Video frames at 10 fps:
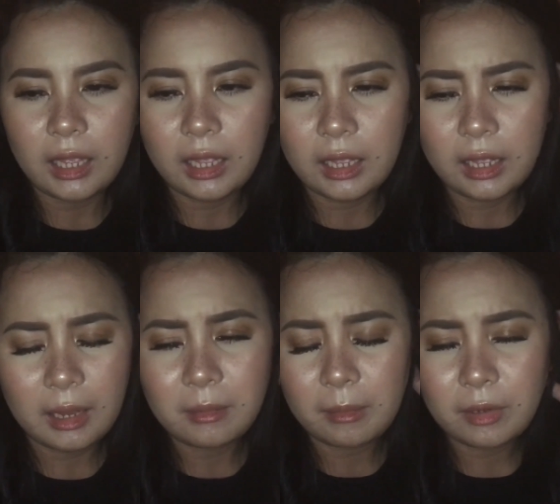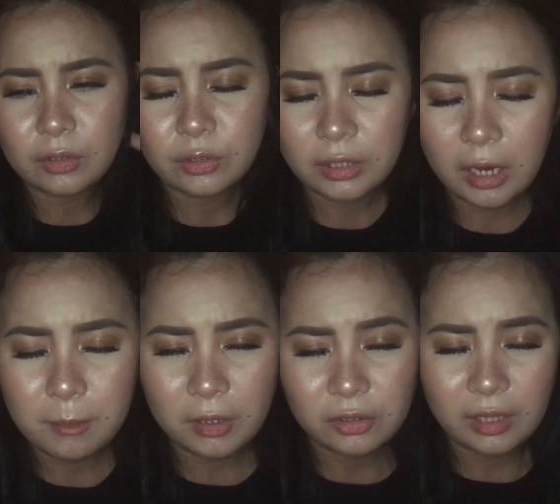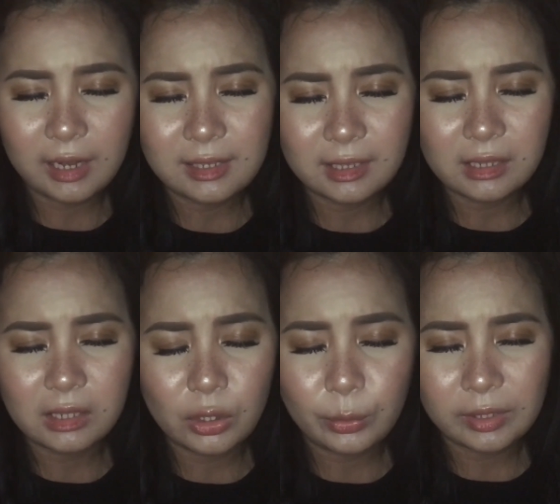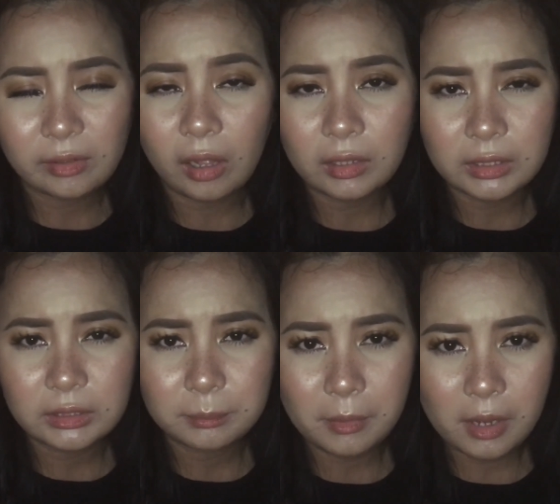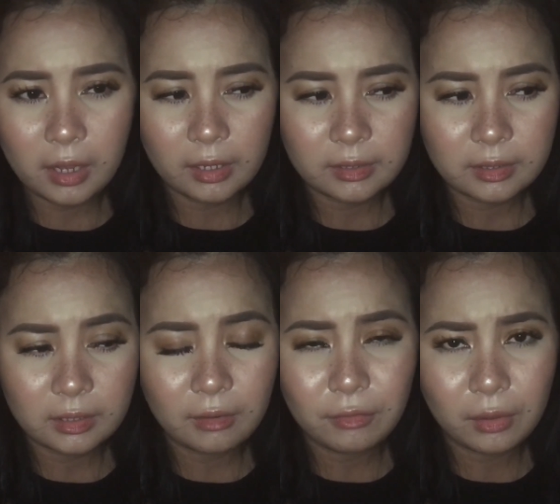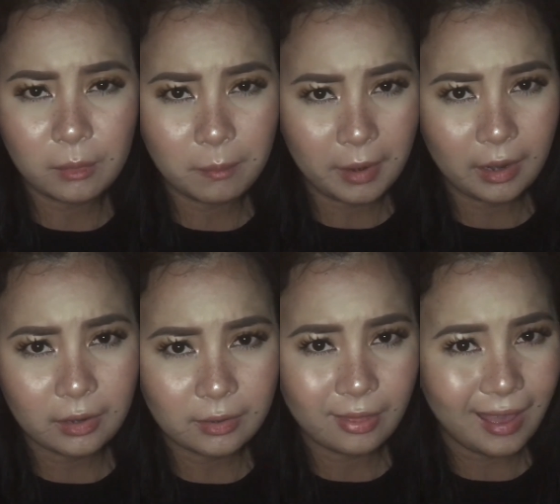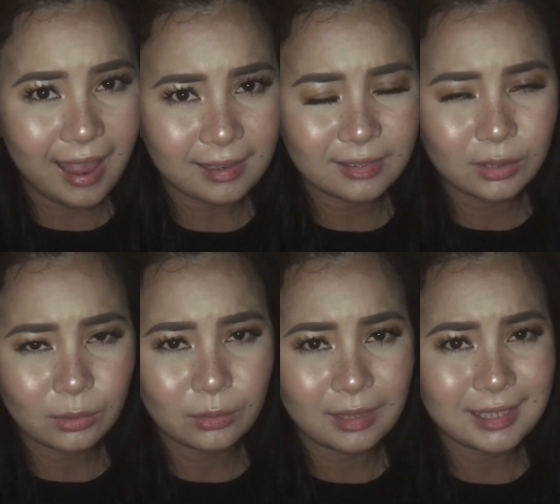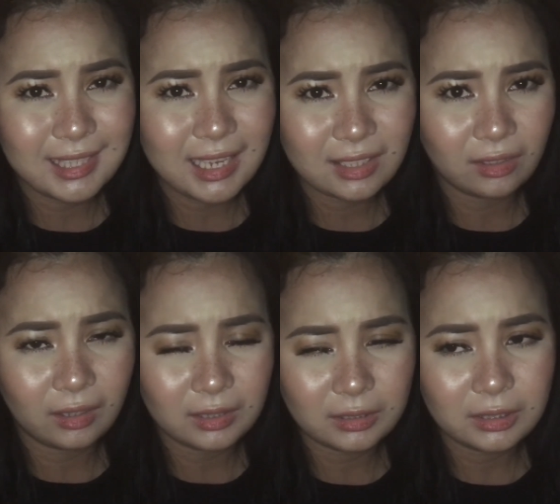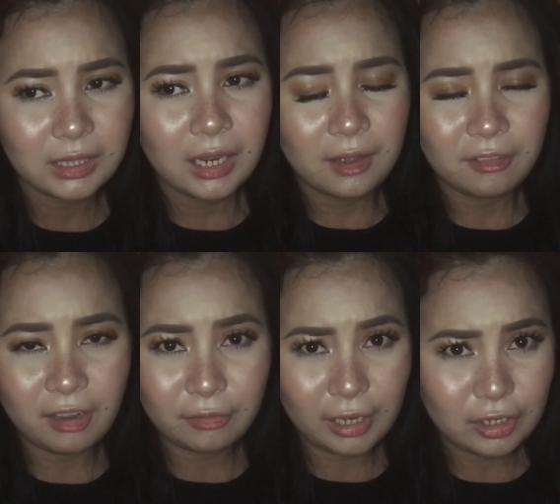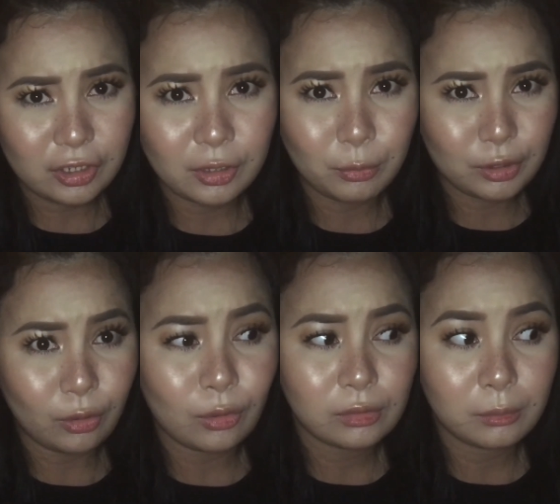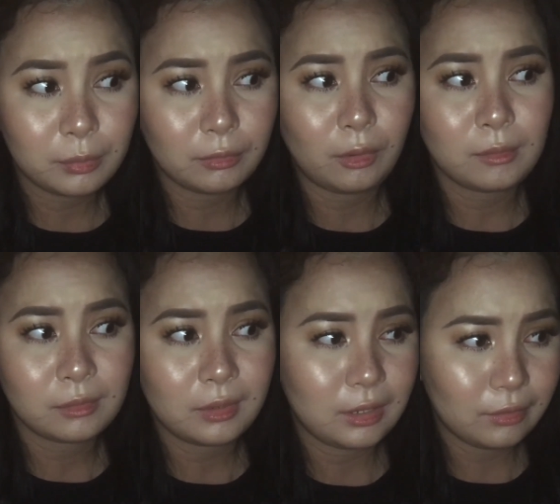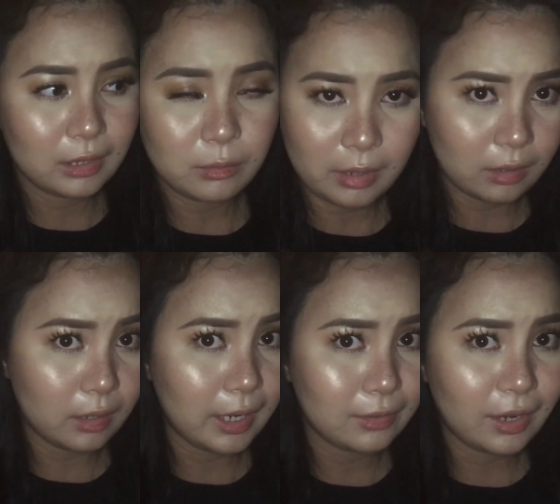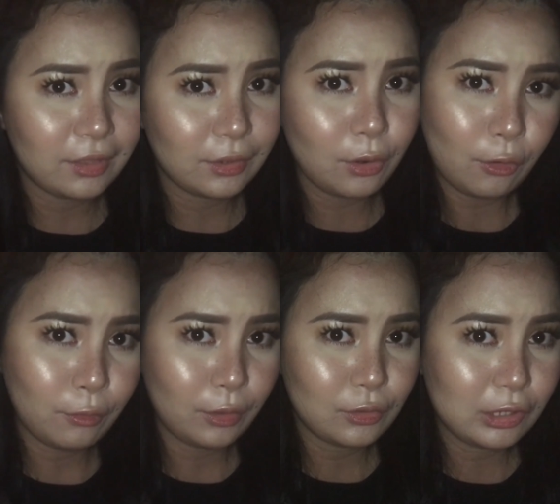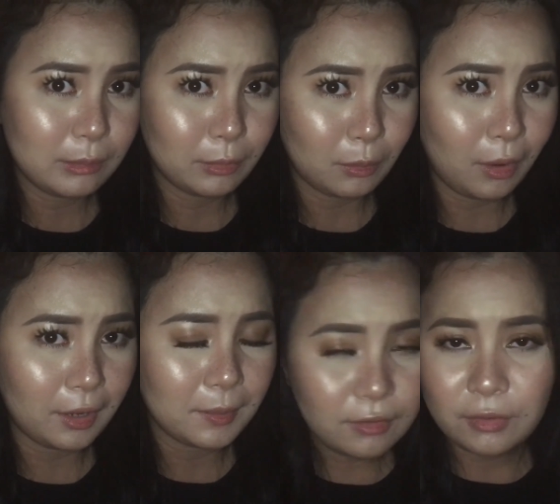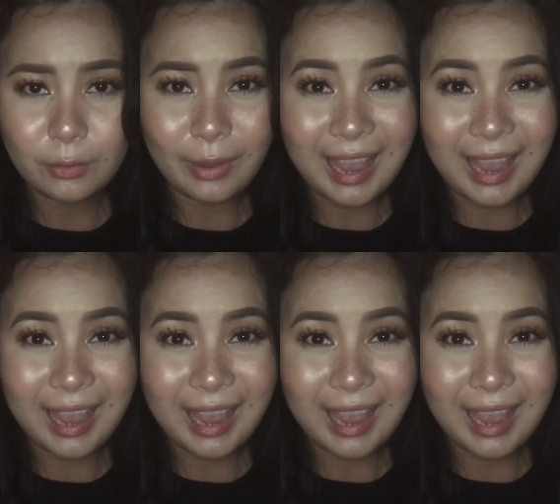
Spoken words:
I'm not sure how much that is in US dollars, but if you compare that to the $6 foundation, which also performs really well. I'd rather go for the cheaper one. If you